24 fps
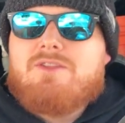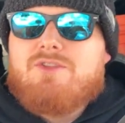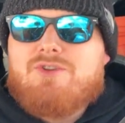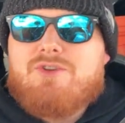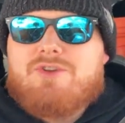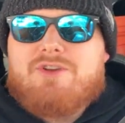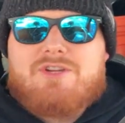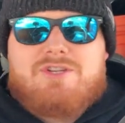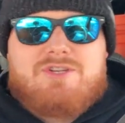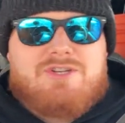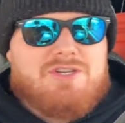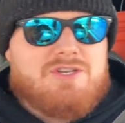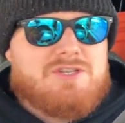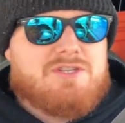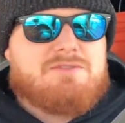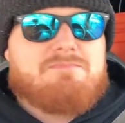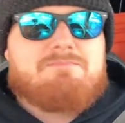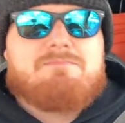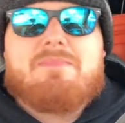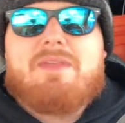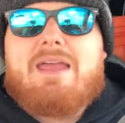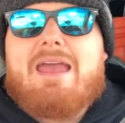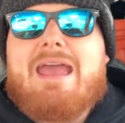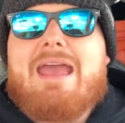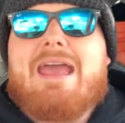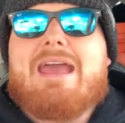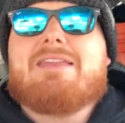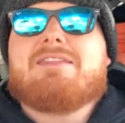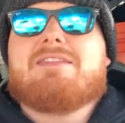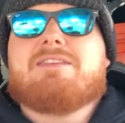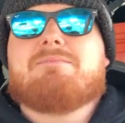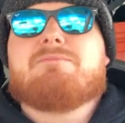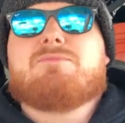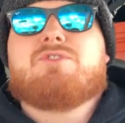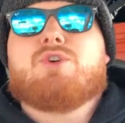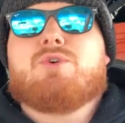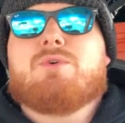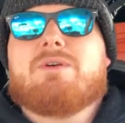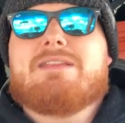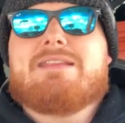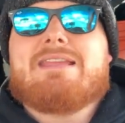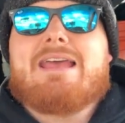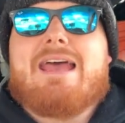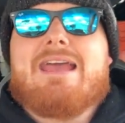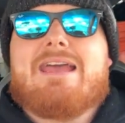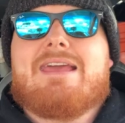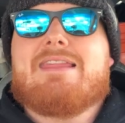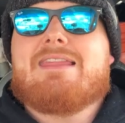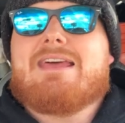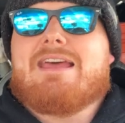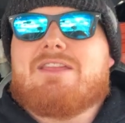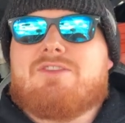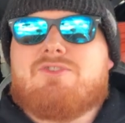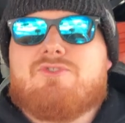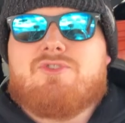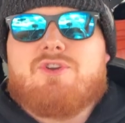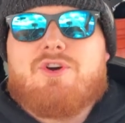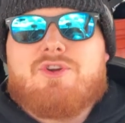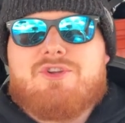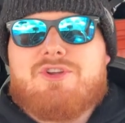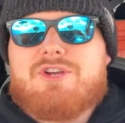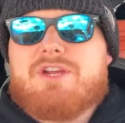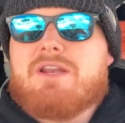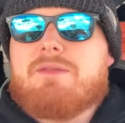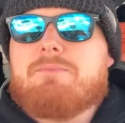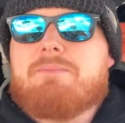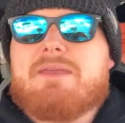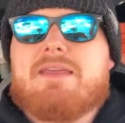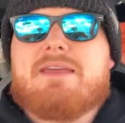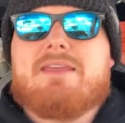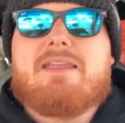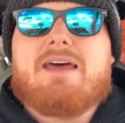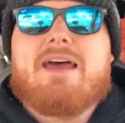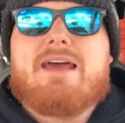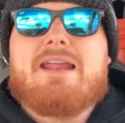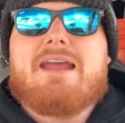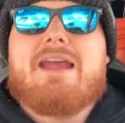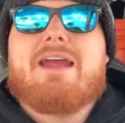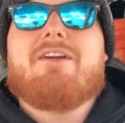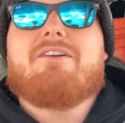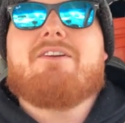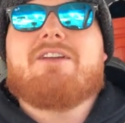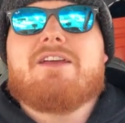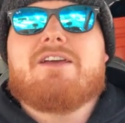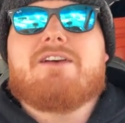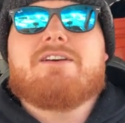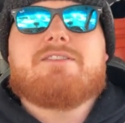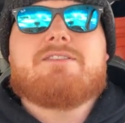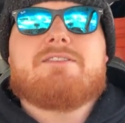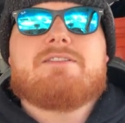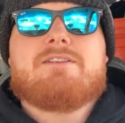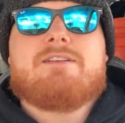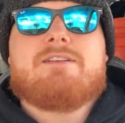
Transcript: You could just add them to a day that you know you're going to be in that area,